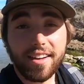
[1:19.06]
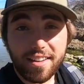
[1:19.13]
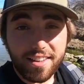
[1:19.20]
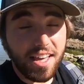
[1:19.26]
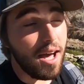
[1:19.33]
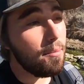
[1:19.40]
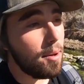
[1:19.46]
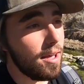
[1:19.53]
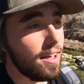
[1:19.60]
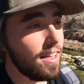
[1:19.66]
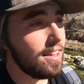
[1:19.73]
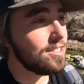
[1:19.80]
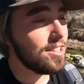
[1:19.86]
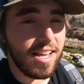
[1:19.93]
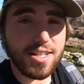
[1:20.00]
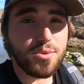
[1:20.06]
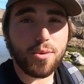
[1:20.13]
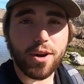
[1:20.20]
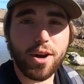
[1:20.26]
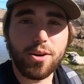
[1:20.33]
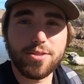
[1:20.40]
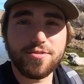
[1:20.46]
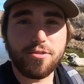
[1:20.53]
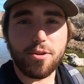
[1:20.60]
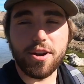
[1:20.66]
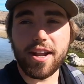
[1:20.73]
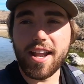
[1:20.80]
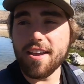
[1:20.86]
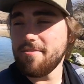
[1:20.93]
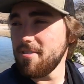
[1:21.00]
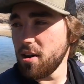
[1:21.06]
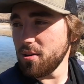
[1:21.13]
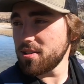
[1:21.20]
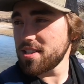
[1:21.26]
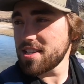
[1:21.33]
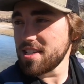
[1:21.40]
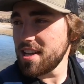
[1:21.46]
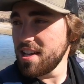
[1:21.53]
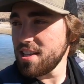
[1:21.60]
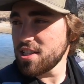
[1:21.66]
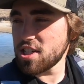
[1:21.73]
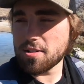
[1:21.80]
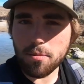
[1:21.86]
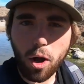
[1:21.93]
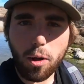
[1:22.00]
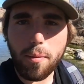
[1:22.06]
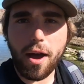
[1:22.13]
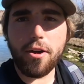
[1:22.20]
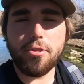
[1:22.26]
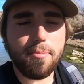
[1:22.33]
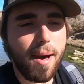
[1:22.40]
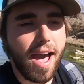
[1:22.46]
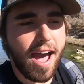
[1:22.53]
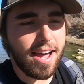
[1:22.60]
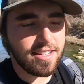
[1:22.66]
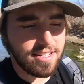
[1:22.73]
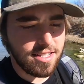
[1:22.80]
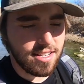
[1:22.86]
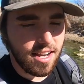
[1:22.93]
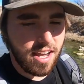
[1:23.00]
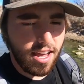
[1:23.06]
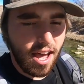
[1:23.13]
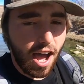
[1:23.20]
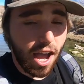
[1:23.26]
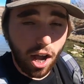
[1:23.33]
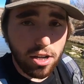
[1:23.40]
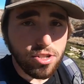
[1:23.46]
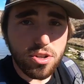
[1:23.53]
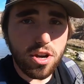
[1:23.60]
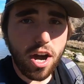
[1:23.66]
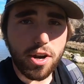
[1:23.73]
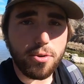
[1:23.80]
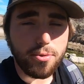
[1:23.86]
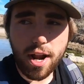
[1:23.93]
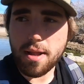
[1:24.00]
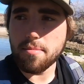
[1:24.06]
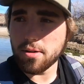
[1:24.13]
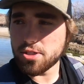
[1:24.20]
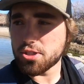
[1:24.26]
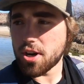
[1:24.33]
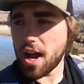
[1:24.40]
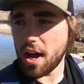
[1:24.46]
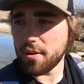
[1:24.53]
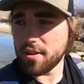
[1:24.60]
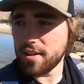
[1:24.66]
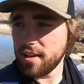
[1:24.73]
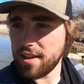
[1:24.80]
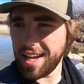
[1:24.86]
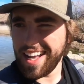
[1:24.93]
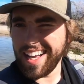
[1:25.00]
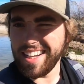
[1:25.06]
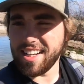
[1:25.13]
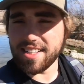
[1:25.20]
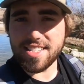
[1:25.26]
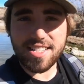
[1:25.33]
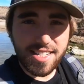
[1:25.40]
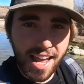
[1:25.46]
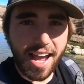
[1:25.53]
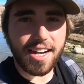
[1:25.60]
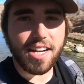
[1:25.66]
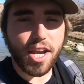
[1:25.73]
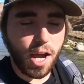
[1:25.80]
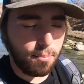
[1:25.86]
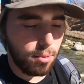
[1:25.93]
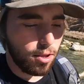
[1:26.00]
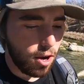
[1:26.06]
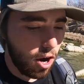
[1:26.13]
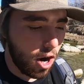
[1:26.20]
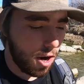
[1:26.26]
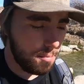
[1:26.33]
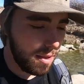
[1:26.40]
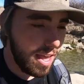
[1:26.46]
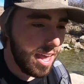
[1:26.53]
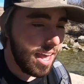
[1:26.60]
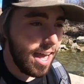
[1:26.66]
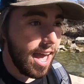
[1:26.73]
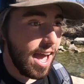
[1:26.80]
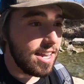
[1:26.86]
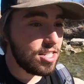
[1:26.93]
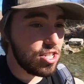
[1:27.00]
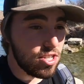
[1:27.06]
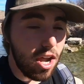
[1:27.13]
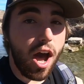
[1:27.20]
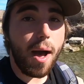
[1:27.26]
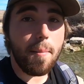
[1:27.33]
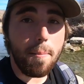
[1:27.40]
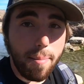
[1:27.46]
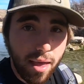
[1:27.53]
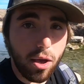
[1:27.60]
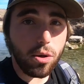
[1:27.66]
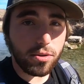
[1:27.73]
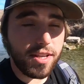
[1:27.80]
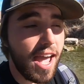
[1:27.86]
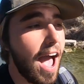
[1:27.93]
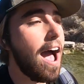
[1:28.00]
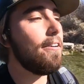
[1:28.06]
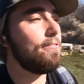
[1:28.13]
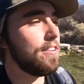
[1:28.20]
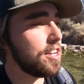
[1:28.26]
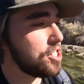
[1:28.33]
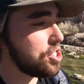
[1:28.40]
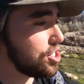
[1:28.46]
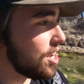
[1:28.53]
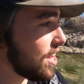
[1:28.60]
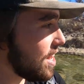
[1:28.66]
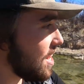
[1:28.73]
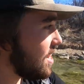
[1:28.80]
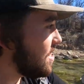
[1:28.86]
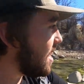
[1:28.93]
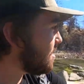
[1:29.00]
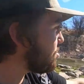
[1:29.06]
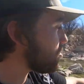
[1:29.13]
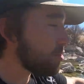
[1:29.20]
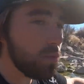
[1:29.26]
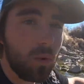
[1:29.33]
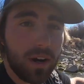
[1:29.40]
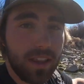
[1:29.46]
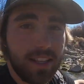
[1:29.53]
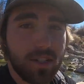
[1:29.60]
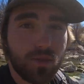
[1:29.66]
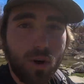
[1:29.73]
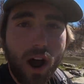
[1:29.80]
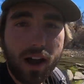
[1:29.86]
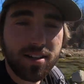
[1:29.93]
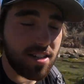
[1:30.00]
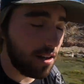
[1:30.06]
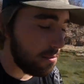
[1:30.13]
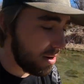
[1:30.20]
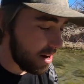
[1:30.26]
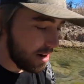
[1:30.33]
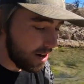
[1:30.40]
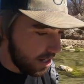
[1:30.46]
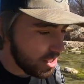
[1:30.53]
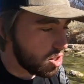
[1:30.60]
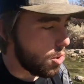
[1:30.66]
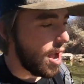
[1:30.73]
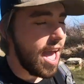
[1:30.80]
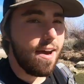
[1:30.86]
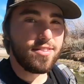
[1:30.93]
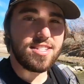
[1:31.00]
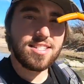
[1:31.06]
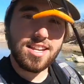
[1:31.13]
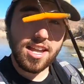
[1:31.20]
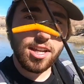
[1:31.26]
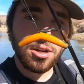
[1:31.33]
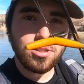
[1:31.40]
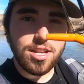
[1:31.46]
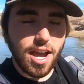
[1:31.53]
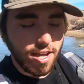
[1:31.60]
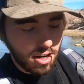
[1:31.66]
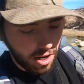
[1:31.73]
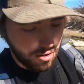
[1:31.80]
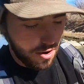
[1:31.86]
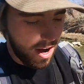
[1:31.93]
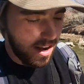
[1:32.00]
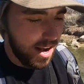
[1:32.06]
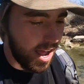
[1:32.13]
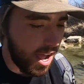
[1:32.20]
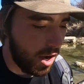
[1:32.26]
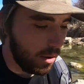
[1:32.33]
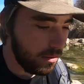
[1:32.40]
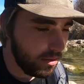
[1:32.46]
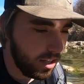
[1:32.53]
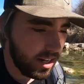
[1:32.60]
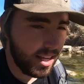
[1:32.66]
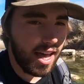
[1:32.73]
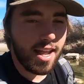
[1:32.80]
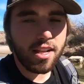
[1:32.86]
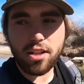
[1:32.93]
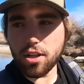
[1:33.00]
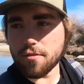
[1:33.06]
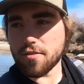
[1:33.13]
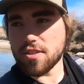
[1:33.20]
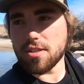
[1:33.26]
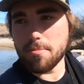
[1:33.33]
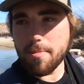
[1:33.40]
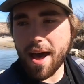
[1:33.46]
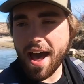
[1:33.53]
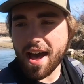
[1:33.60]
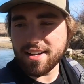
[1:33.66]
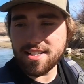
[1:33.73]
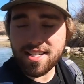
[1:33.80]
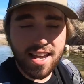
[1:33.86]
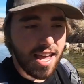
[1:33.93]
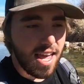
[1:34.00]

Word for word: Yep, so that's what we're going for today, folks. Smallmouth bass. I also caught a rainbow trout and uh, snagged a couple carp and saw a big old catfish nestled in one of these rocks up here. So I have a Senko tied on right now, gonna kind of look for some bass,